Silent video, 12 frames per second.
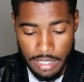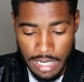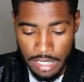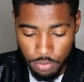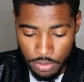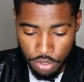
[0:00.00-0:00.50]
And
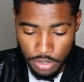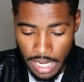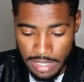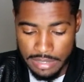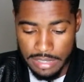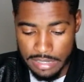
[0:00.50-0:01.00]
that's what you
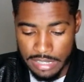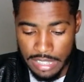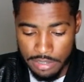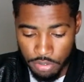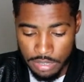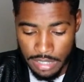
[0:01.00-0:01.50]
kind of
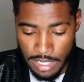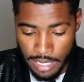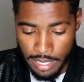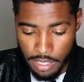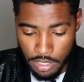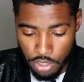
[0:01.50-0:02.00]
suggest. You
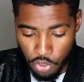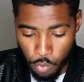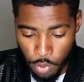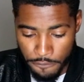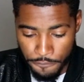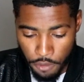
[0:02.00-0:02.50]
said you
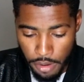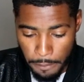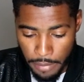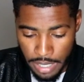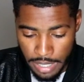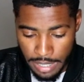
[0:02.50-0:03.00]
would for a
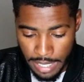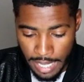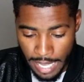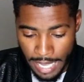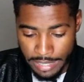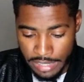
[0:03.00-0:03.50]
month
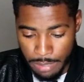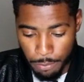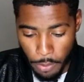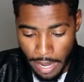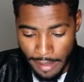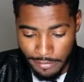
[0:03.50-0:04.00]
and had deep
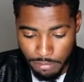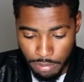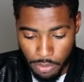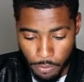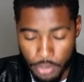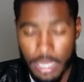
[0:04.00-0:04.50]
waves,
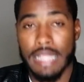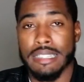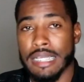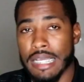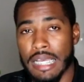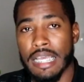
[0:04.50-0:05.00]
but when you got
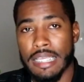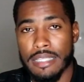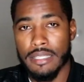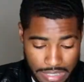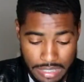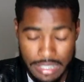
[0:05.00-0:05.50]
the cut,
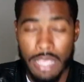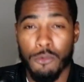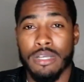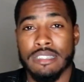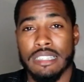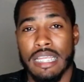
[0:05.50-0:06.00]
they
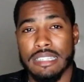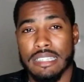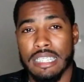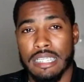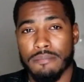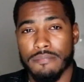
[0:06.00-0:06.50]
wasn't as
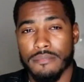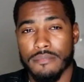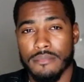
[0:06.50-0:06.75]
deep.